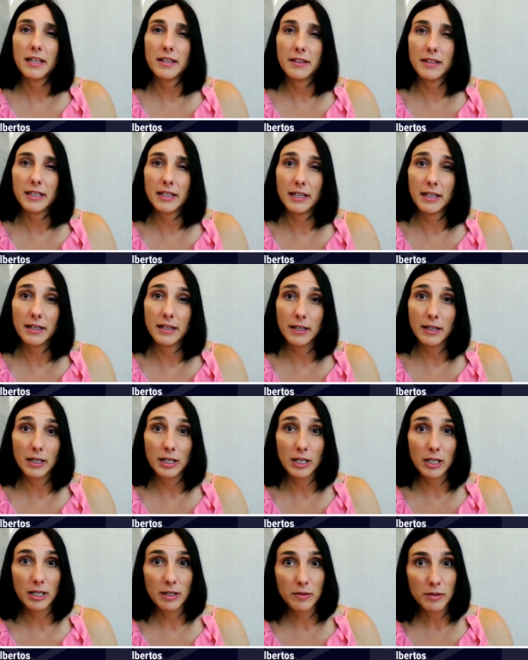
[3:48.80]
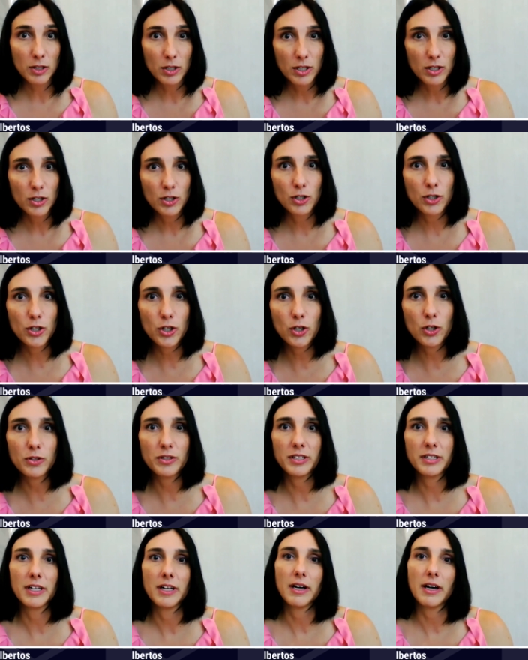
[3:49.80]
the
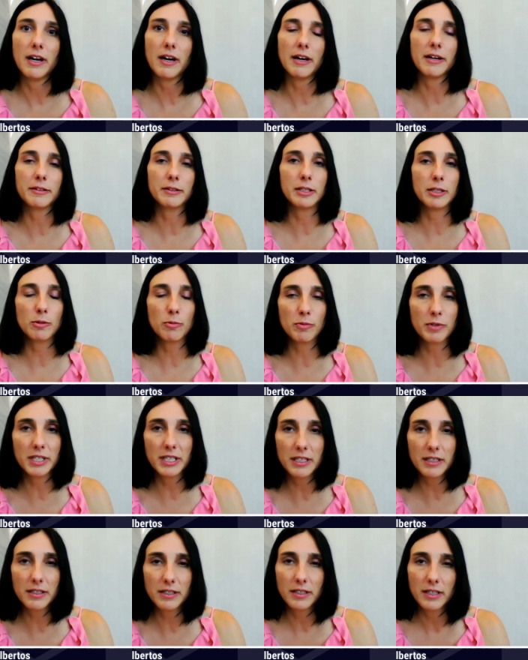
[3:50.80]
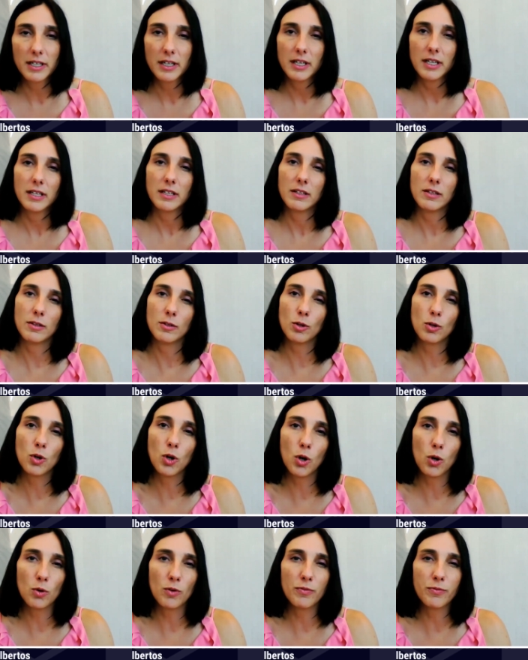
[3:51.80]
non RT
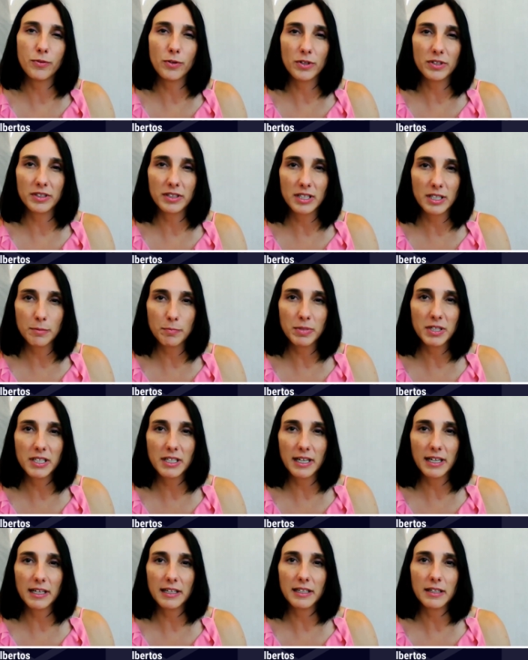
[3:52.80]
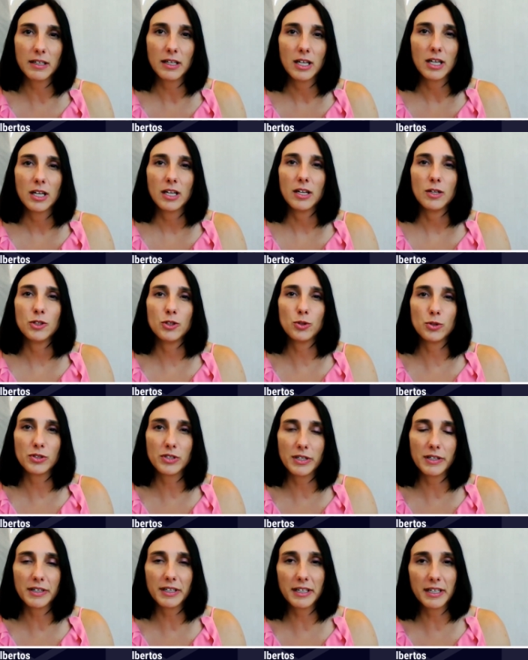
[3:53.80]
go for typical
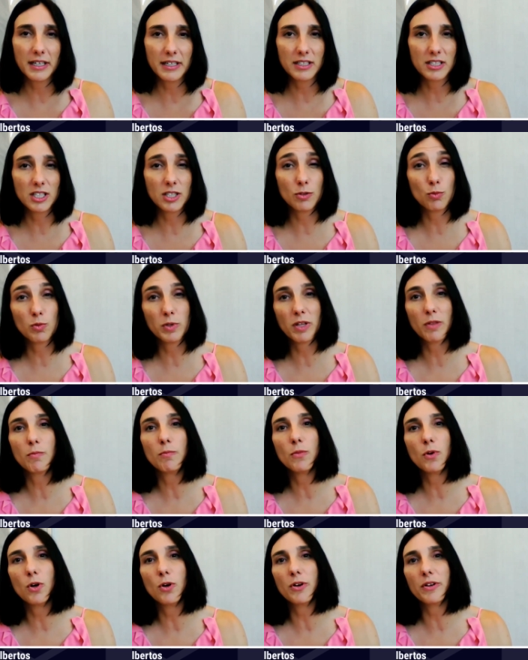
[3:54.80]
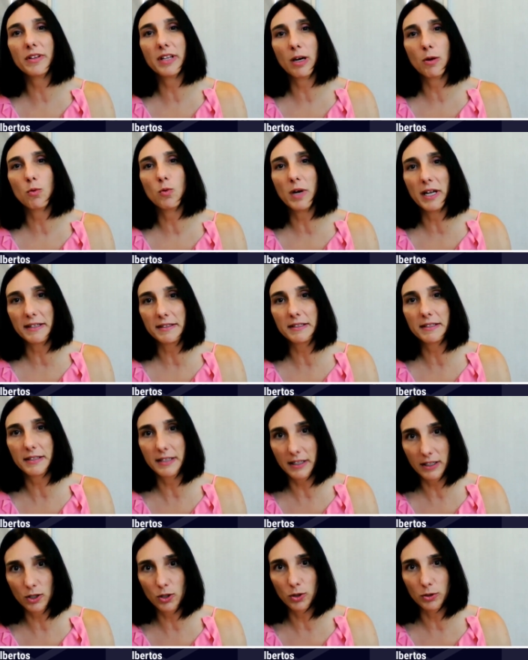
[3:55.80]
user cases with more than one
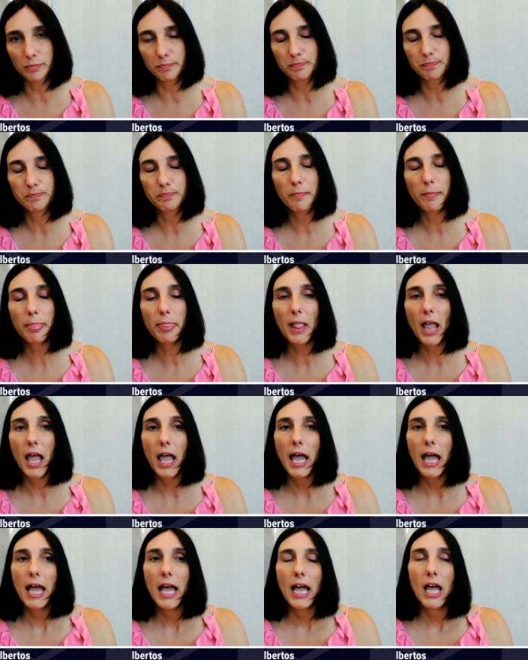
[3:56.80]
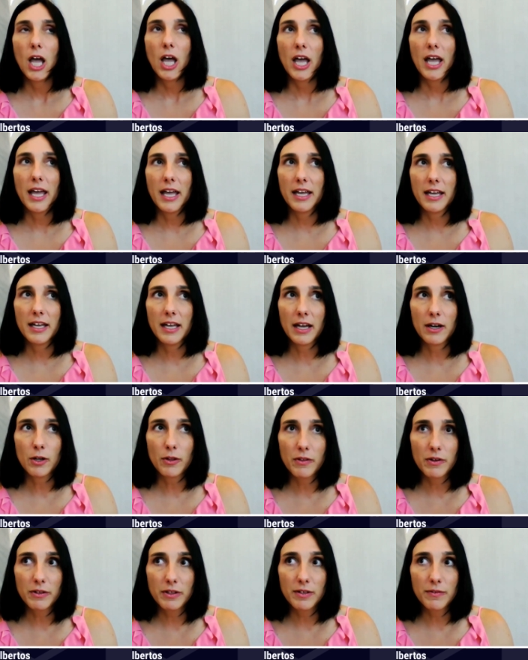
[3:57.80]
second. Uh,
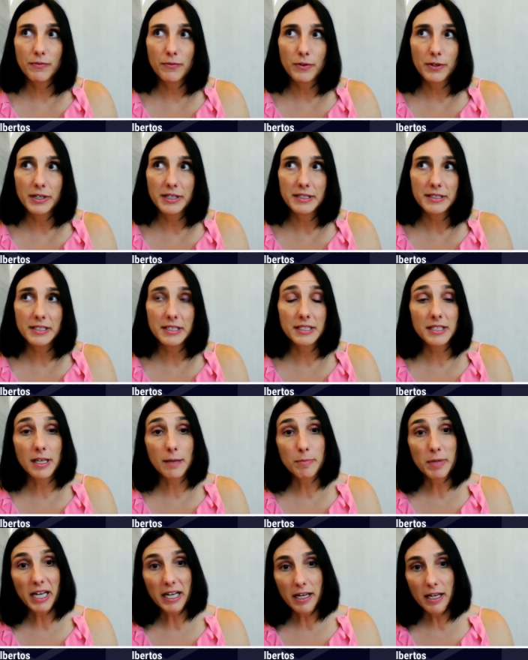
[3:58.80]
another difference is the